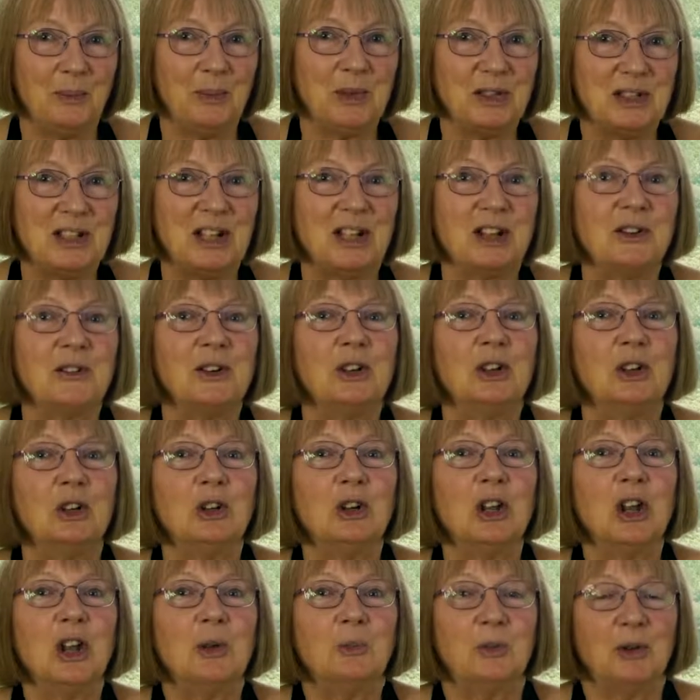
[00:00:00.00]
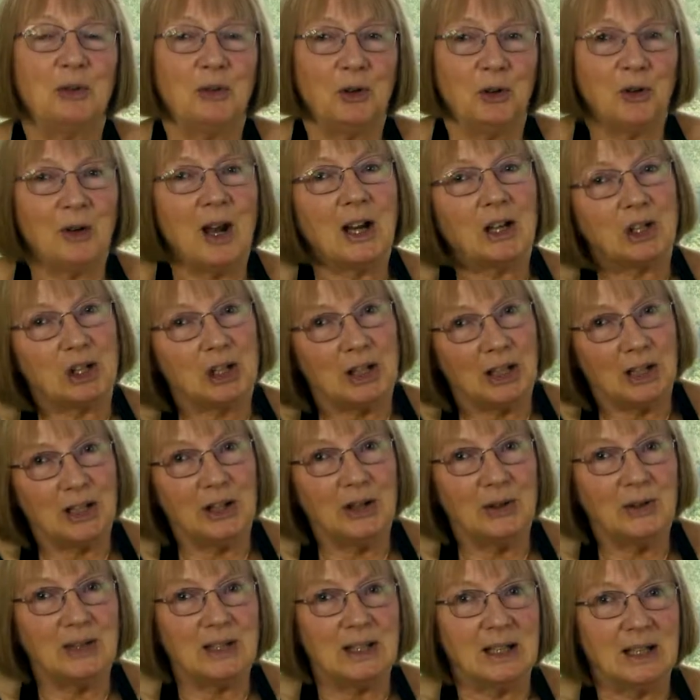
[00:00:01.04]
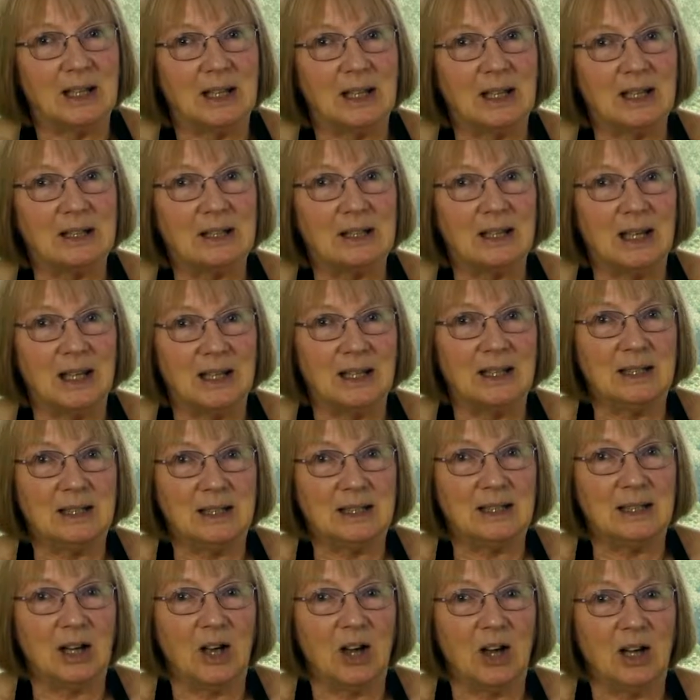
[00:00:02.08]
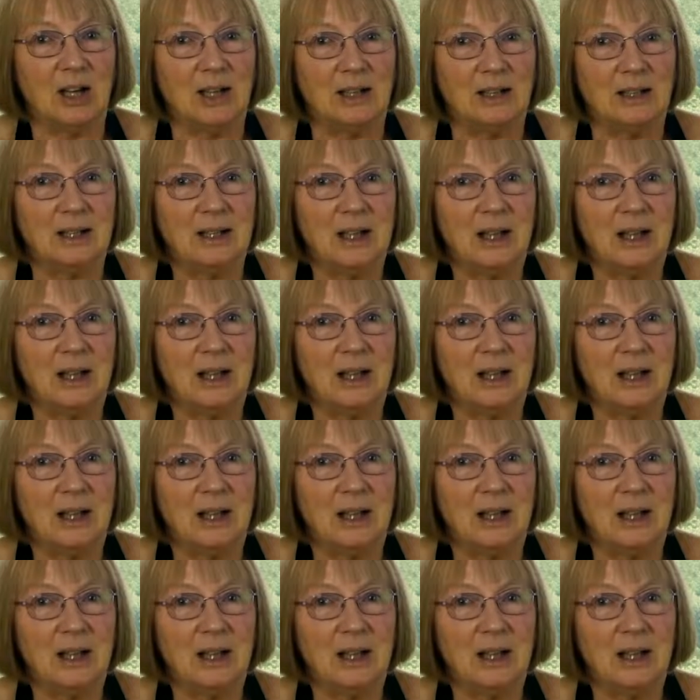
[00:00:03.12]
material before actually using it in a design.